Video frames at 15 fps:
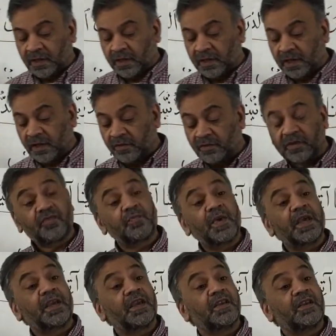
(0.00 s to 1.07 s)
Now, just
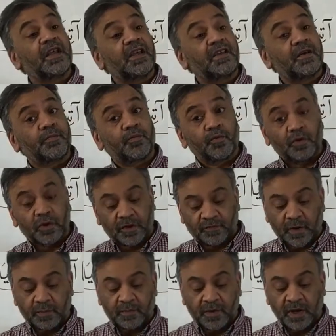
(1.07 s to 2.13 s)
make it in a plural
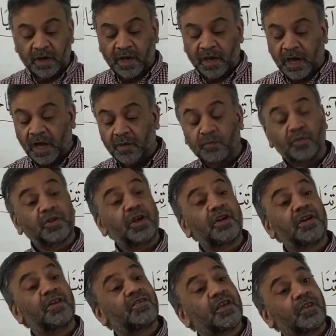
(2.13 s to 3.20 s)
form. Al
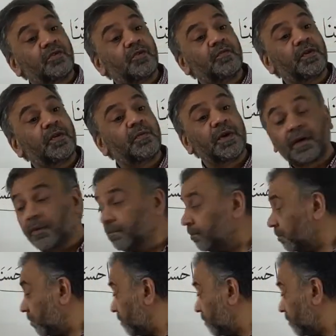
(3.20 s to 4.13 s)
mudarrisatu will become